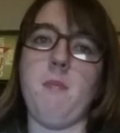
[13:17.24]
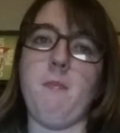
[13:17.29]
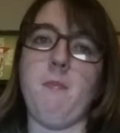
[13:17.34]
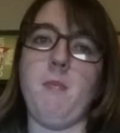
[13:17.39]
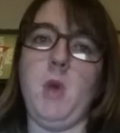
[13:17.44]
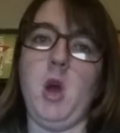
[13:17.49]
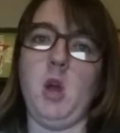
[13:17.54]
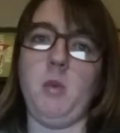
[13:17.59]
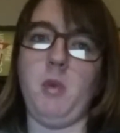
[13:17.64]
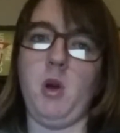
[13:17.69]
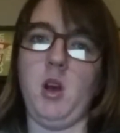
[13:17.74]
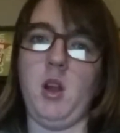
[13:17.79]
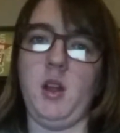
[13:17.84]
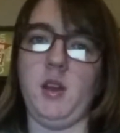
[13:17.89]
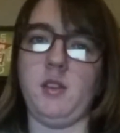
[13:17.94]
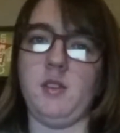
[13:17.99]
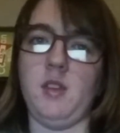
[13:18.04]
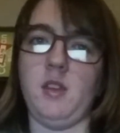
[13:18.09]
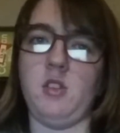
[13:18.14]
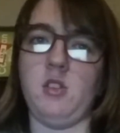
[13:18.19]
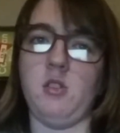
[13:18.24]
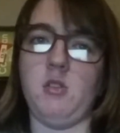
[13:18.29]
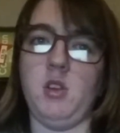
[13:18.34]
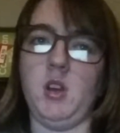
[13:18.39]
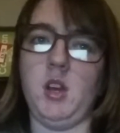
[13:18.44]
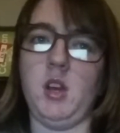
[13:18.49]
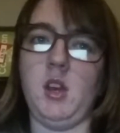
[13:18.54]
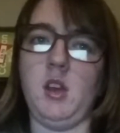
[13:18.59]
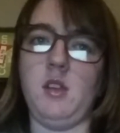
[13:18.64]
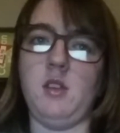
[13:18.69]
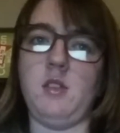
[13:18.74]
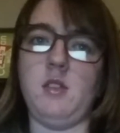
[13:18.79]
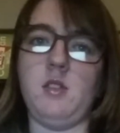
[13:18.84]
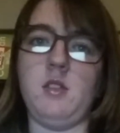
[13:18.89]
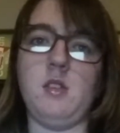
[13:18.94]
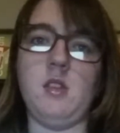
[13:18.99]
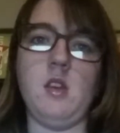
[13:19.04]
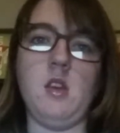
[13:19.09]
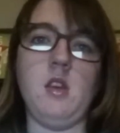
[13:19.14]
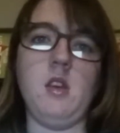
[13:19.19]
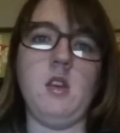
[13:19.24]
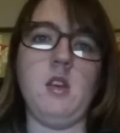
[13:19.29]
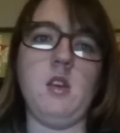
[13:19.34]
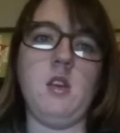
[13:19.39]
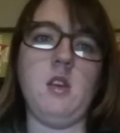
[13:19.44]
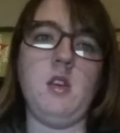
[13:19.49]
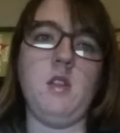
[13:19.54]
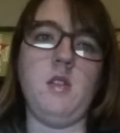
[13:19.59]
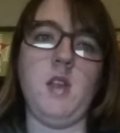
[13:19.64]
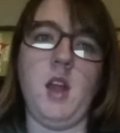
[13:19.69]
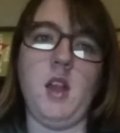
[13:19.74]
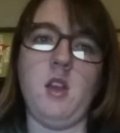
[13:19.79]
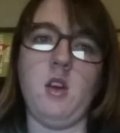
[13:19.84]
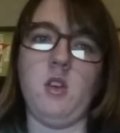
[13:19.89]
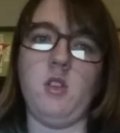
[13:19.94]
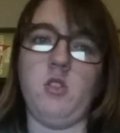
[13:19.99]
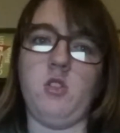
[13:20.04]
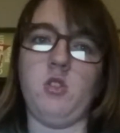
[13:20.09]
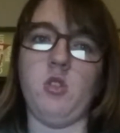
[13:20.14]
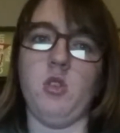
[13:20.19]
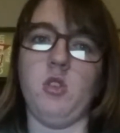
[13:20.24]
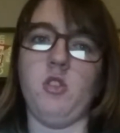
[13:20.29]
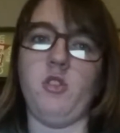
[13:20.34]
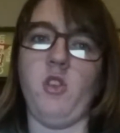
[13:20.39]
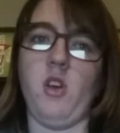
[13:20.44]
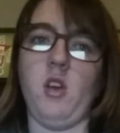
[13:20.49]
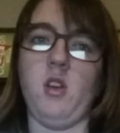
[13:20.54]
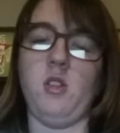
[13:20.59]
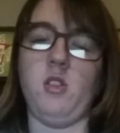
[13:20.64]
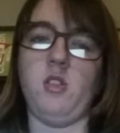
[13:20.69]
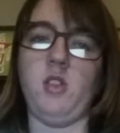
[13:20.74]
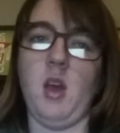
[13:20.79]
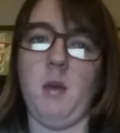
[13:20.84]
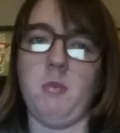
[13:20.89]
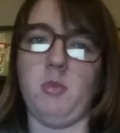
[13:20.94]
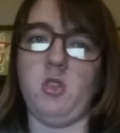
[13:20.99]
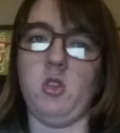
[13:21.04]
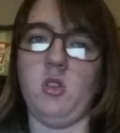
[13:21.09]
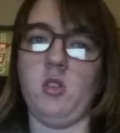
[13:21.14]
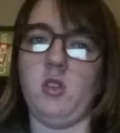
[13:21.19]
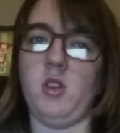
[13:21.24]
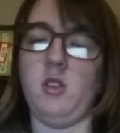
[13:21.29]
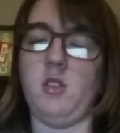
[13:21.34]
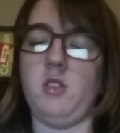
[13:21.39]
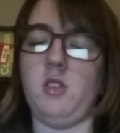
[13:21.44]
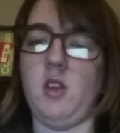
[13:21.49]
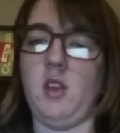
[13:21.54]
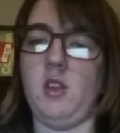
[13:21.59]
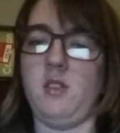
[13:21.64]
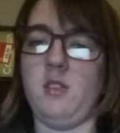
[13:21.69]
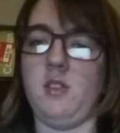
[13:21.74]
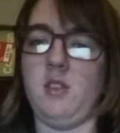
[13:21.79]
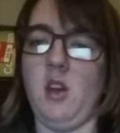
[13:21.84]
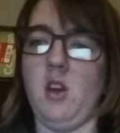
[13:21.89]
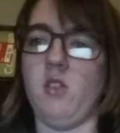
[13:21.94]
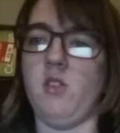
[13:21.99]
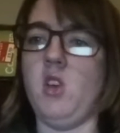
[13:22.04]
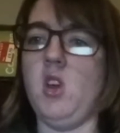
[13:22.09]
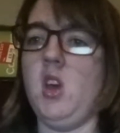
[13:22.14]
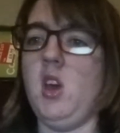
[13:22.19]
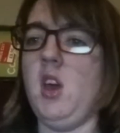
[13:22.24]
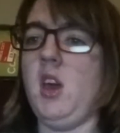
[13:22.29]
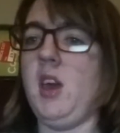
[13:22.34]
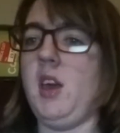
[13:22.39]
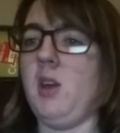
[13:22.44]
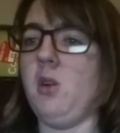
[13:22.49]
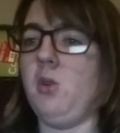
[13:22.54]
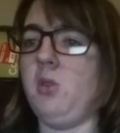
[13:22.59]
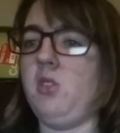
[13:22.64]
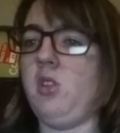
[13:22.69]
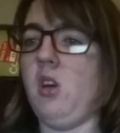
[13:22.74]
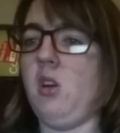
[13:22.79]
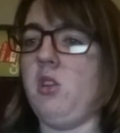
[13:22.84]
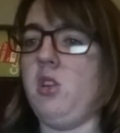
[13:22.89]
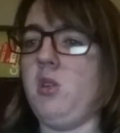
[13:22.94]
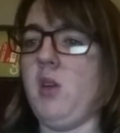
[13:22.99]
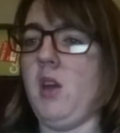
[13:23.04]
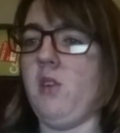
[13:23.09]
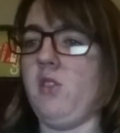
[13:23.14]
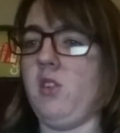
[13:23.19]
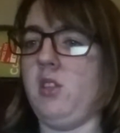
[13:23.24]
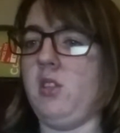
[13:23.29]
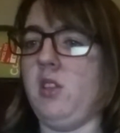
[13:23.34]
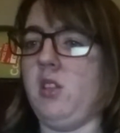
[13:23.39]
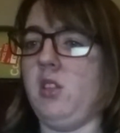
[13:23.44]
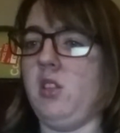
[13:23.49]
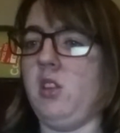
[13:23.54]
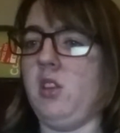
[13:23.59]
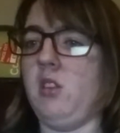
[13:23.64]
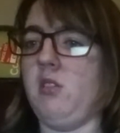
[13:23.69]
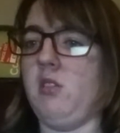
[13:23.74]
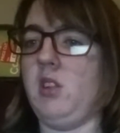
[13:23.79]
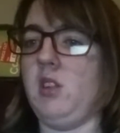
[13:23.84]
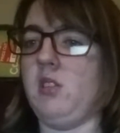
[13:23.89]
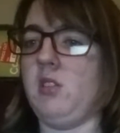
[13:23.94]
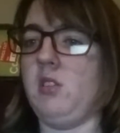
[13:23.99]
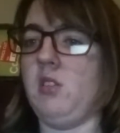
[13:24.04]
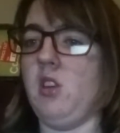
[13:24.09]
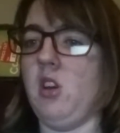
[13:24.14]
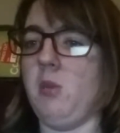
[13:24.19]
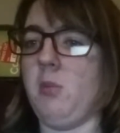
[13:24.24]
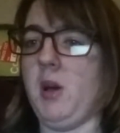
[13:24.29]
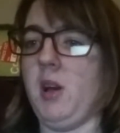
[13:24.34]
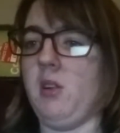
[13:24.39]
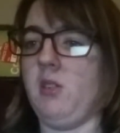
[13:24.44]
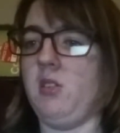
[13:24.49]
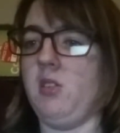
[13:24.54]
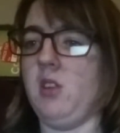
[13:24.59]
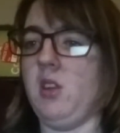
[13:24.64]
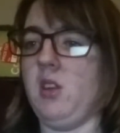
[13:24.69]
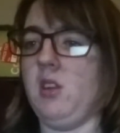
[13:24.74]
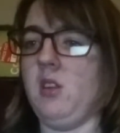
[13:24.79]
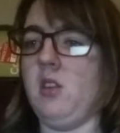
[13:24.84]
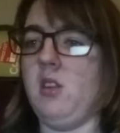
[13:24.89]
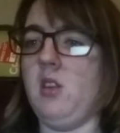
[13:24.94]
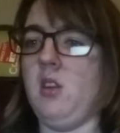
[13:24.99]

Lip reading: mobile accessories, then on Samsung itself. It will tell you everything that you need to know about it.